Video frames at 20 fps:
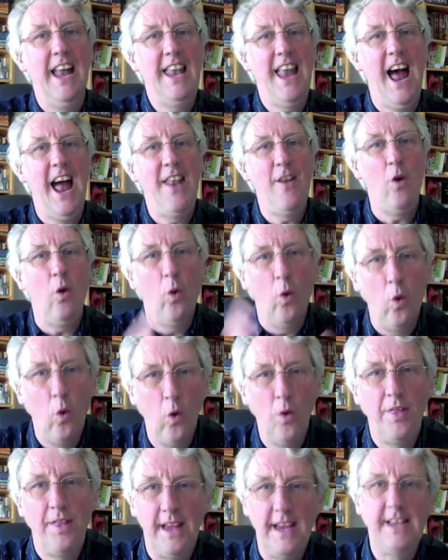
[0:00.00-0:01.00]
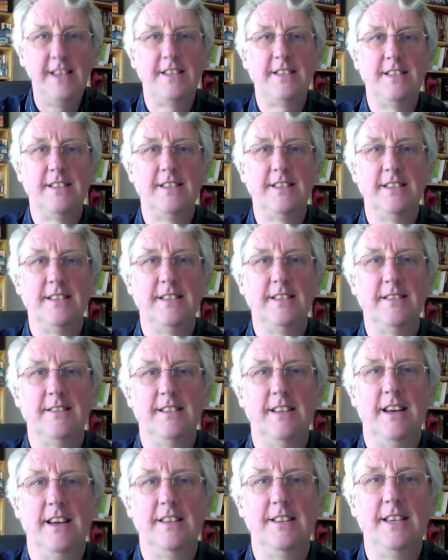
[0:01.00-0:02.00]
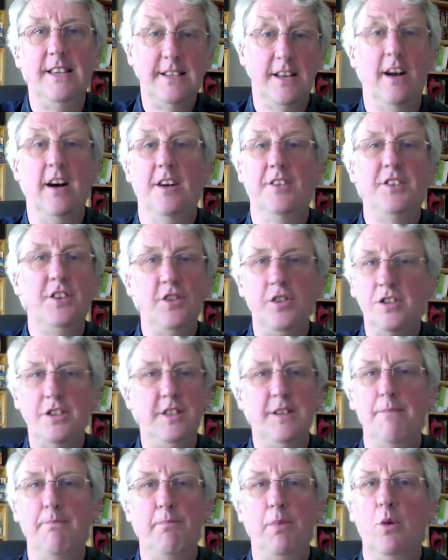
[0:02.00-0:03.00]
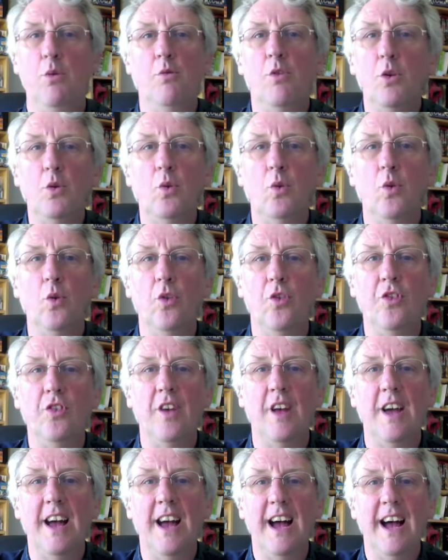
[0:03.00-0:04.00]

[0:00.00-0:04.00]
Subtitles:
And all this, at its heart, is just simple rules.